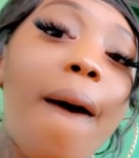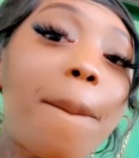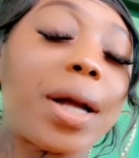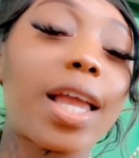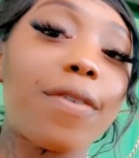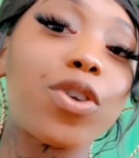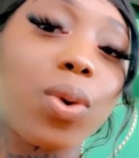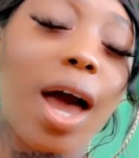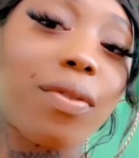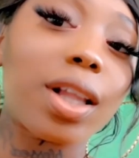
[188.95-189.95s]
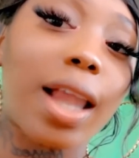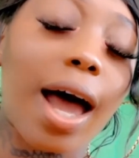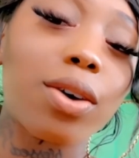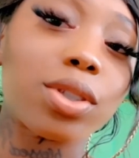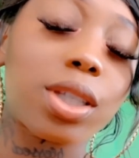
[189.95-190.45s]
But if you have
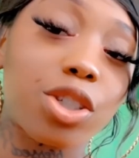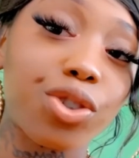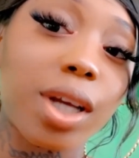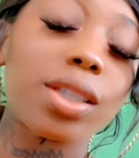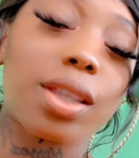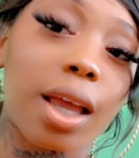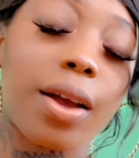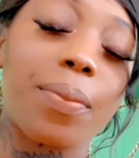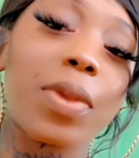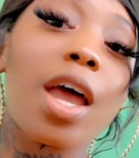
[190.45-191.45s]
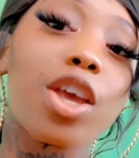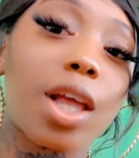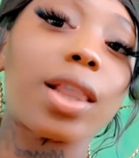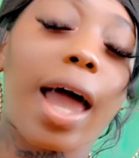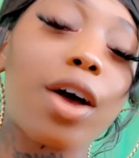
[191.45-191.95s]
allowed to trust them,
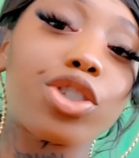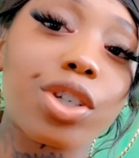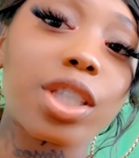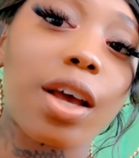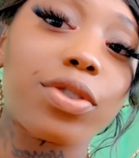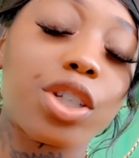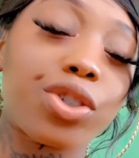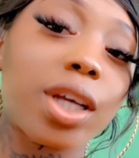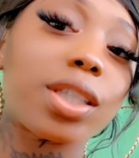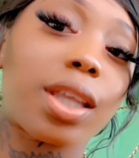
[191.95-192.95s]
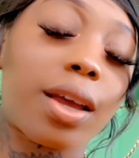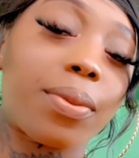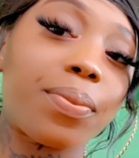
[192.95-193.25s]
allowed yourself to trust them,